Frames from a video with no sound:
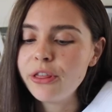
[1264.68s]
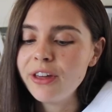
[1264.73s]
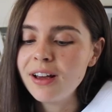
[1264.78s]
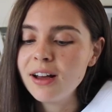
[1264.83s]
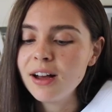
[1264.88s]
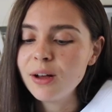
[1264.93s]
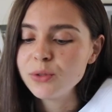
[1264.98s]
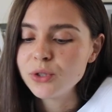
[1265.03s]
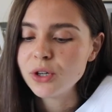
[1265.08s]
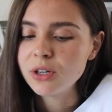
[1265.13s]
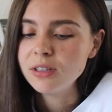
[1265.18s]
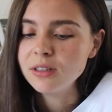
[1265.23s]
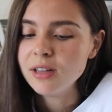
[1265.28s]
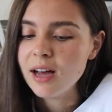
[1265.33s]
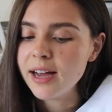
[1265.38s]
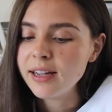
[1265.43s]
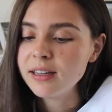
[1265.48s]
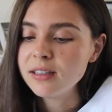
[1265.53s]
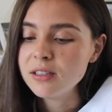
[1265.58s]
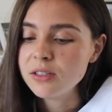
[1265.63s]
think I was going to
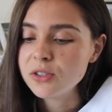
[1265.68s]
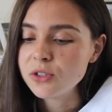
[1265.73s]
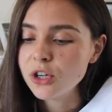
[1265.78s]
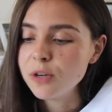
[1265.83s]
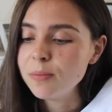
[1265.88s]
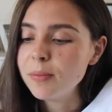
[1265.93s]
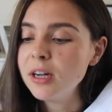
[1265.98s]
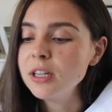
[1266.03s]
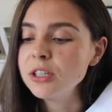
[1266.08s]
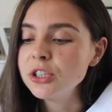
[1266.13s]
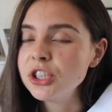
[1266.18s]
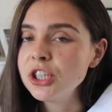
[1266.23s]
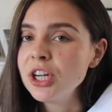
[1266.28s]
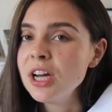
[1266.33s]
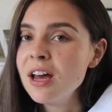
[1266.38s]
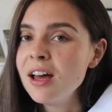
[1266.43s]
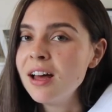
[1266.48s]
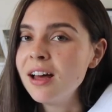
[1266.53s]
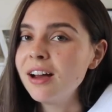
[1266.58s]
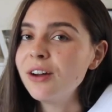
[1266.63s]
like this so much.
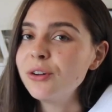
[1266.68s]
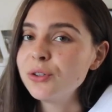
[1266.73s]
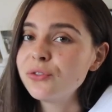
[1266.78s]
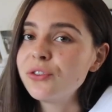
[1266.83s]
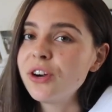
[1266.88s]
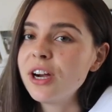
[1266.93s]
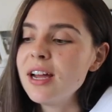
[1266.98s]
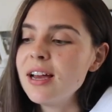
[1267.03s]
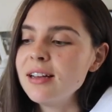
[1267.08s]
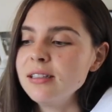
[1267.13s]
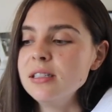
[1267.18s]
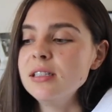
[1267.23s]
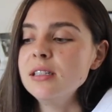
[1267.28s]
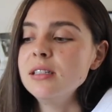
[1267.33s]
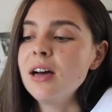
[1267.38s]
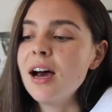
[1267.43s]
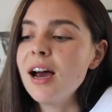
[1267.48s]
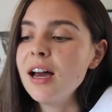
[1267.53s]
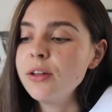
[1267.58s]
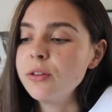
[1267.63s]
I was very hesitant.
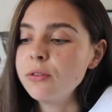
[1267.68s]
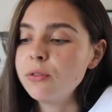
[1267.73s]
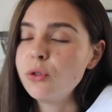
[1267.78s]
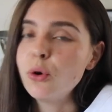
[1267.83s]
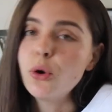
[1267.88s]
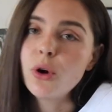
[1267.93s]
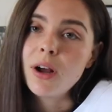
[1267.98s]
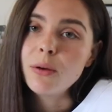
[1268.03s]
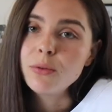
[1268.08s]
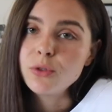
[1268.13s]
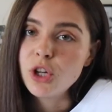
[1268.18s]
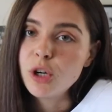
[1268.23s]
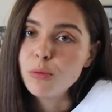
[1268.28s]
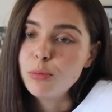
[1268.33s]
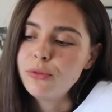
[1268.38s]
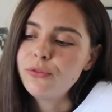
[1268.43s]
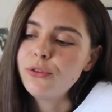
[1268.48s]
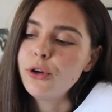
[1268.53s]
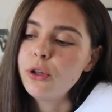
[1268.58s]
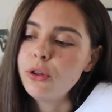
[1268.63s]
I thought I was going to
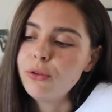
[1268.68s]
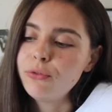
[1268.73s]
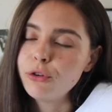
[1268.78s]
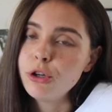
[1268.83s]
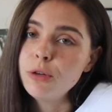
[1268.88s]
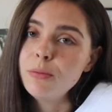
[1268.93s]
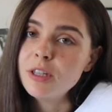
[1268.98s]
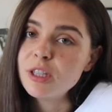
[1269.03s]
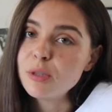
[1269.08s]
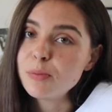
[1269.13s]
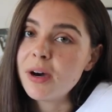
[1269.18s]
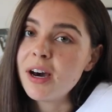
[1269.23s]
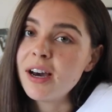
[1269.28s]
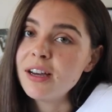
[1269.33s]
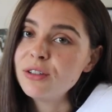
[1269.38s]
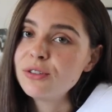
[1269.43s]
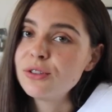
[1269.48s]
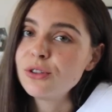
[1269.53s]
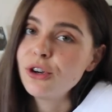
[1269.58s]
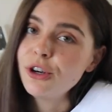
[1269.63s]
prefer the fruit mince
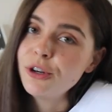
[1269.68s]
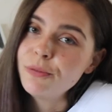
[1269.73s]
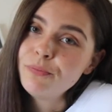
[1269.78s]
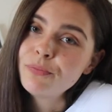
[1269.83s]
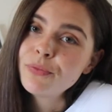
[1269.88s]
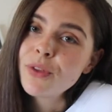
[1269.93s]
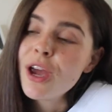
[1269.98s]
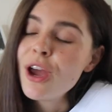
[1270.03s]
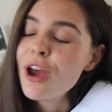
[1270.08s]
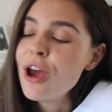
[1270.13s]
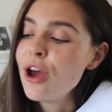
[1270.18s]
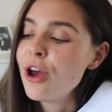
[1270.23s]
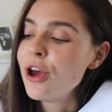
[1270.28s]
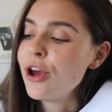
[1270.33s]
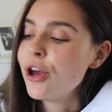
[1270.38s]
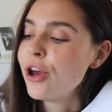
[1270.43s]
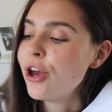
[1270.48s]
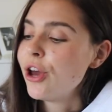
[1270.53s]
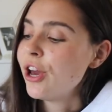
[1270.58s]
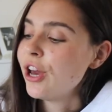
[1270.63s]
pie. So
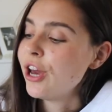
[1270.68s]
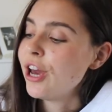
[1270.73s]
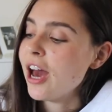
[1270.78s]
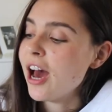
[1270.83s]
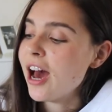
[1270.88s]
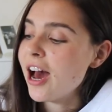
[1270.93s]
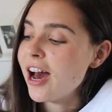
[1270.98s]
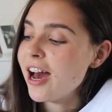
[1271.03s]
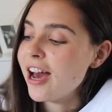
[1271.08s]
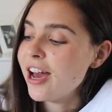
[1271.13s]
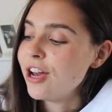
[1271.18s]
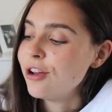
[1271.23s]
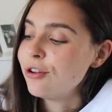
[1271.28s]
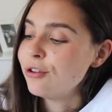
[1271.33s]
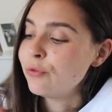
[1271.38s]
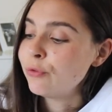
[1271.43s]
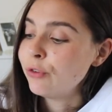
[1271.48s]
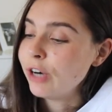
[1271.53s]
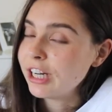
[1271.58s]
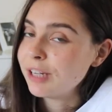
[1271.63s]

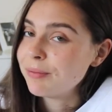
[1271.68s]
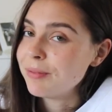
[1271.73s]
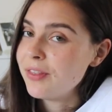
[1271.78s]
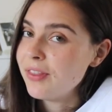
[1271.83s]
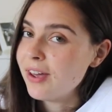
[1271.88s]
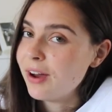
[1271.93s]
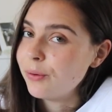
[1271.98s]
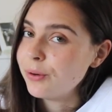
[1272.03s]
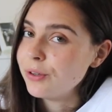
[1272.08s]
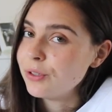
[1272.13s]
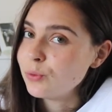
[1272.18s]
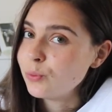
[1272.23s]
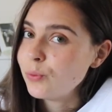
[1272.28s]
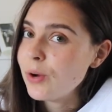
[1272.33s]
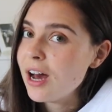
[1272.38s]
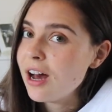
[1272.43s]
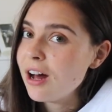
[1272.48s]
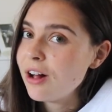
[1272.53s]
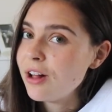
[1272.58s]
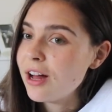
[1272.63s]
I recommend that one as
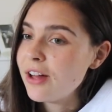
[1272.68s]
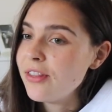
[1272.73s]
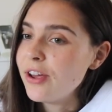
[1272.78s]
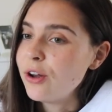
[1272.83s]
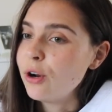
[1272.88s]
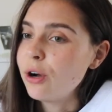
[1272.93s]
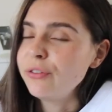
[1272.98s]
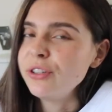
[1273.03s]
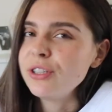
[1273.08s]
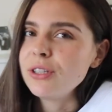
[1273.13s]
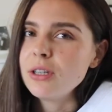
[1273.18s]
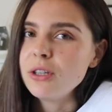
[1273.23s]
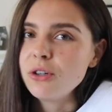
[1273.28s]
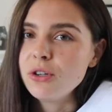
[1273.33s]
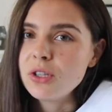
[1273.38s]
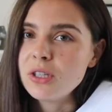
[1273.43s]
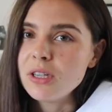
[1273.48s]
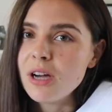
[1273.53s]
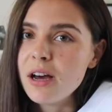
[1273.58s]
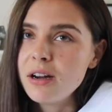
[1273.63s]
well. And then obviously
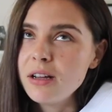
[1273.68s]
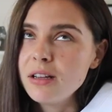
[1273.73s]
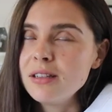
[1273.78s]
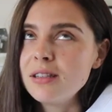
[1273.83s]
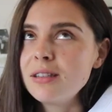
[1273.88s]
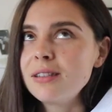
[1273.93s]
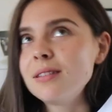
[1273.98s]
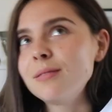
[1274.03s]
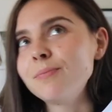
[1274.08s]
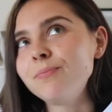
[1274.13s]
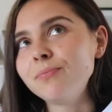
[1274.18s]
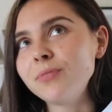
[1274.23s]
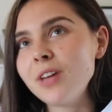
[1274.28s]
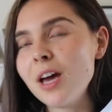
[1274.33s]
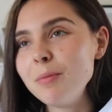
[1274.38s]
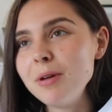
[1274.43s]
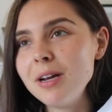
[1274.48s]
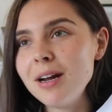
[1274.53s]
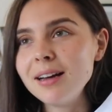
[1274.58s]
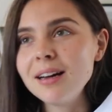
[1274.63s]
those starters,
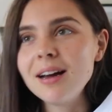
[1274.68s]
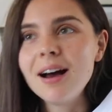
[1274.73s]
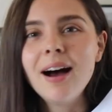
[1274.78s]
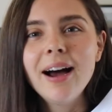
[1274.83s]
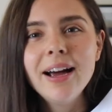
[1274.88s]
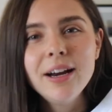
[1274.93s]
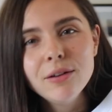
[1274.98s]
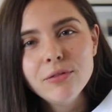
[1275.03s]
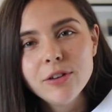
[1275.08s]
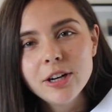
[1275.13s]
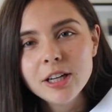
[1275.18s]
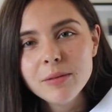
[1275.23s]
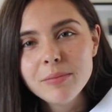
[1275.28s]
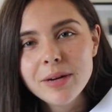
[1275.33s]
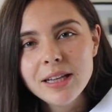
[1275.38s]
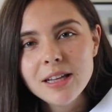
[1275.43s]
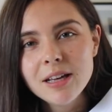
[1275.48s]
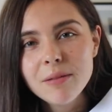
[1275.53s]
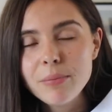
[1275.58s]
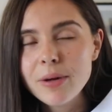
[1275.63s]
I mean, I kind of
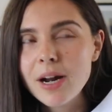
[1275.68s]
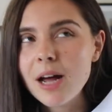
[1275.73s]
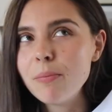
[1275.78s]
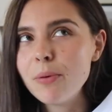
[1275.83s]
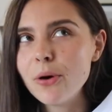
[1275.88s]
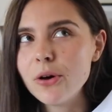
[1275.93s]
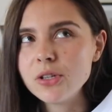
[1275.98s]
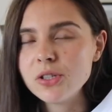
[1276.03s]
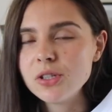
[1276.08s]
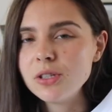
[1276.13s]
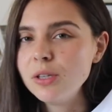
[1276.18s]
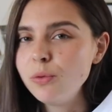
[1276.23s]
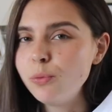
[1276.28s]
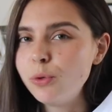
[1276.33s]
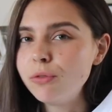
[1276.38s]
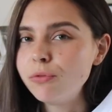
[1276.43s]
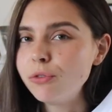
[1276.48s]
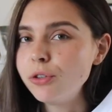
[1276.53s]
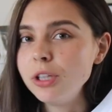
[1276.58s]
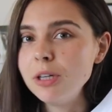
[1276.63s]
recommend them, but I personally
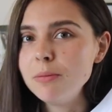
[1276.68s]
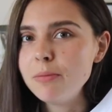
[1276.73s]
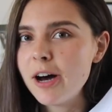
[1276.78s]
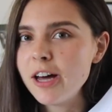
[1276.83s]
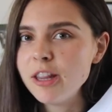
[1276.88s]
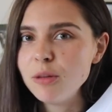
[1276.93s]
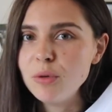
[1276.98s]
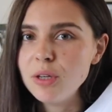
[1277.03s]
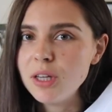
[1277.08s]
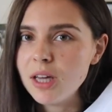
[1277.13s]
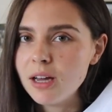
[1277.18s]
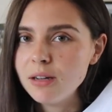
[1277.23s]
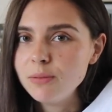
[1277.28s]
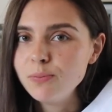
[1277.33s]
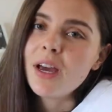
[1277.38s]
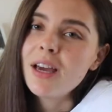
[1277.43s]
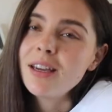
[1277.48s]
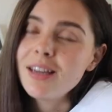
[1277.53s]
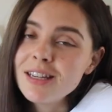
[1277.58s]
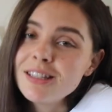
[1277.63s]
wouldn't really buy them again.
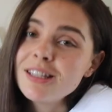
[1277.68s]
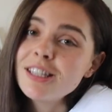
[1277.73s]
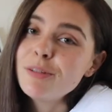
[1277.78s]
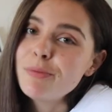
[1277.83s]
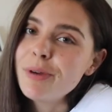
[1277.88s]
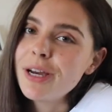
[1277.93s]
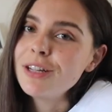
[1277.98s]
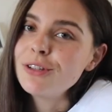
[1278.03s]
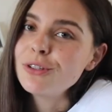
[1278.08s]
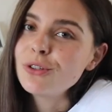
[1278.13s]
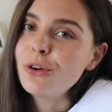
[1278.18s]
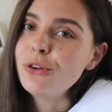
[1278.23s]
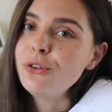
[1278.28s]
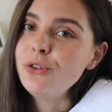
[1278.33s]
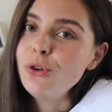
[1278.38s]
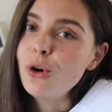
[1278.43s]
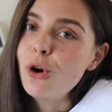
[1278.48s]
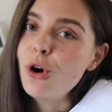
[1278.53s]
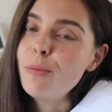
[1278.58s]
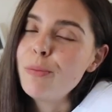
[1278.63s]
I guess it depends on
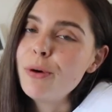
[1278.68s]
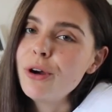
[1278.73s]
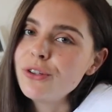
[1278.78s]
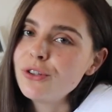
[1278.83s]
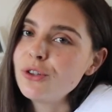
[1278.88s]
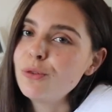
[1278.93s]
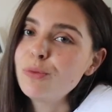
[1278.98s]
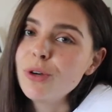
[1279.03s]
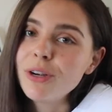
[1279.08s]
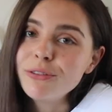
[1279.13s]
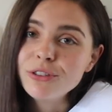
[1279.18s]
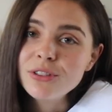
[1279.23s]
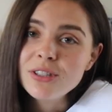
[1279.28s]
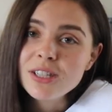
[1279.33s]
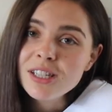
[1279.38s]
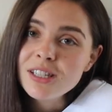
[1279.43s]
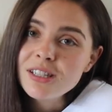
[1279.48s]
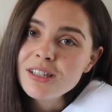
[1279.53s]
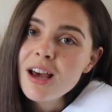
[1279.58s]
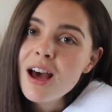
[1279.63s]
your personal
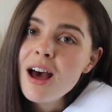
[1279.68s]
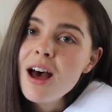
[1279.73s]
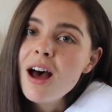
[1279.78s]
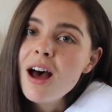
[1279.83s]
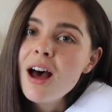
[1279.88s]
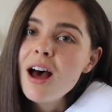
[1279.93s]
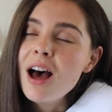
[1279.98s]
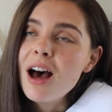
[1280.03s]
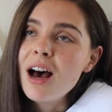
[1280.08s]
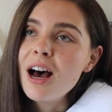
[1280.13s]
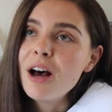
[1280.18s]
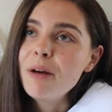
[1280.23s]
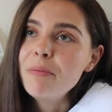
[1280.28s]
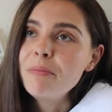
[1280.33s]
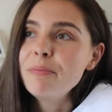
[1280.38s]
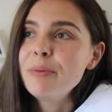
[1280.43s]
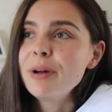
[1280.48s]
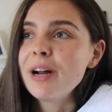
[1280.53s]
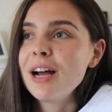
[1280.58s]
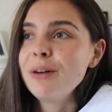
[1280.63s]
preferences.
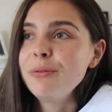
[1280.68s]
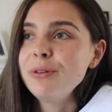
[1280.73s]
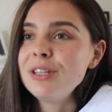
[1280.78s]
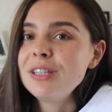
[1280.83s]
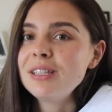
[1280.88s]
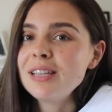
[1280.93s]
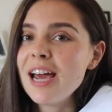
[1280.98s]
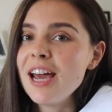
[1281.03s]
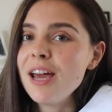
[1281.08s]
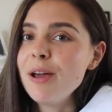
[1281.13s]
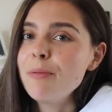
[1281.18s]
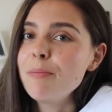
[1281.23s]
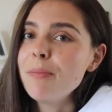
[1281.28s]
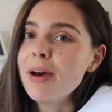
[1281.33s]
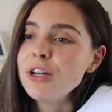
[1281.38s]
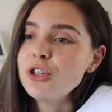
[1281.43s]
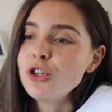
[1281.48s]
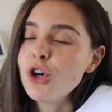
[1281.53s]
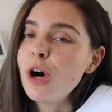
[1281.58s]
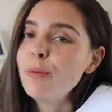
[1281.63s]
But I would say
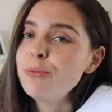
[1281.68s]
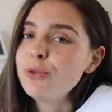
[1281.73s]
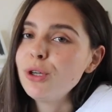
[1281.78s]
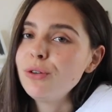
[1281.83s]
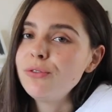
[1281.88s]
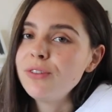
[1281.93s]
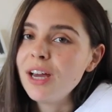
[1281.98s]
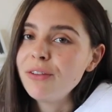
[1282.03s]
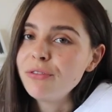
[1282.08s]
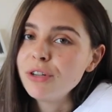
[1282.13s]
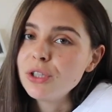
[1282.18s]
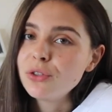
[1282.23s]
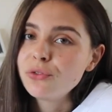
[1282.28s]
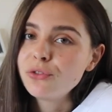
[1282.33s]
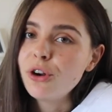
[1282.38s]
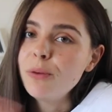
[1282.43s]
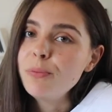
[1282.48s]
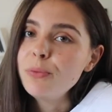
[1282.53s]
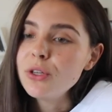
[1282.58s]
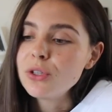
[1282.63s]
my top 2 favorites
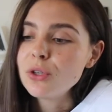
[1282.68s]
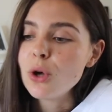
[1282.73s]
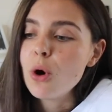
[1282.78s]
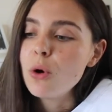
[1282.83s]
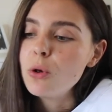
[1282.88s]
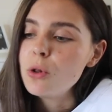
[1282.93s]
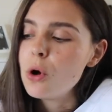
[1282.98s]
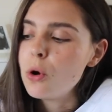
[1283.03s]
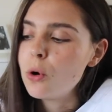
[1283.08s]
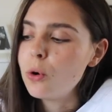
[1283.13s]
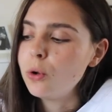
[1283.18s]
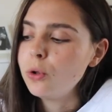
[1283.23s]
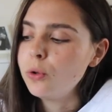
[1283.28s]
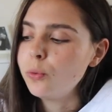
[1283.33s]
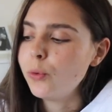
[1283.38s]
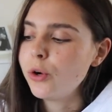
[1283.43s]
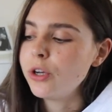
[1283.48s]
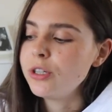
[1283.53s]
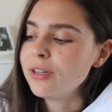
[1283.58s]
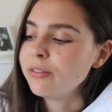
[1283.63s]
from this whole haul
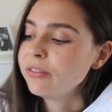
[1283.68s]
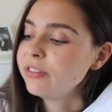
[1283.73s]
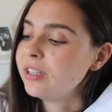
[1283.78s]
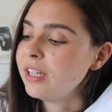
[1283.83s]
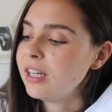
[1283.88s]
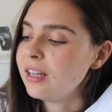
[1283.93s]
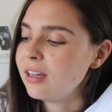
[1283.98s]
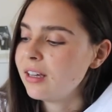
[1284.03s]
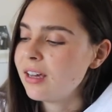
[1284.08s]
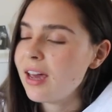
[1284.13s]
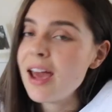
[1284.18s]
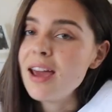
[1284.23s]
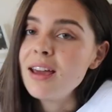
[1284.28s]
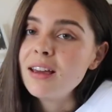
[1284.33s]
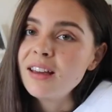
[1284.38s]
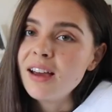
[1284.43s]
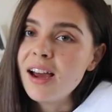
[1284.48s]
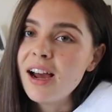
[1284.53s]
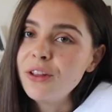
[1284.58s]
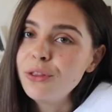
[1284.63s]
were definitely the
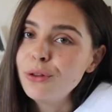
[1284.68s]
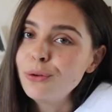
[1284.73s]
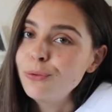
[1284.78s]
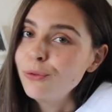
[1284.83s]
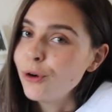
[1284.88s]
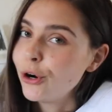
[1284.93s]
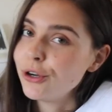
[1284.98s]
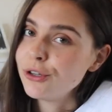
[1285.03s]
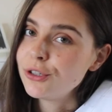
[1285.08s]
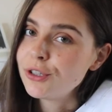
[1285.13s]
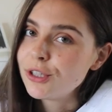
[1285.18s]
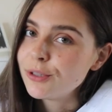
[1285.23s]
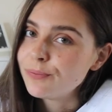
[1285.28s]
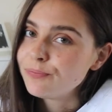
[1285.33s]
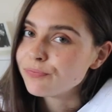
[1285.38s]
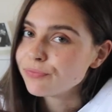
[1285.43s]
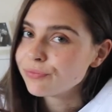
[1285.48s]
cake and the roast.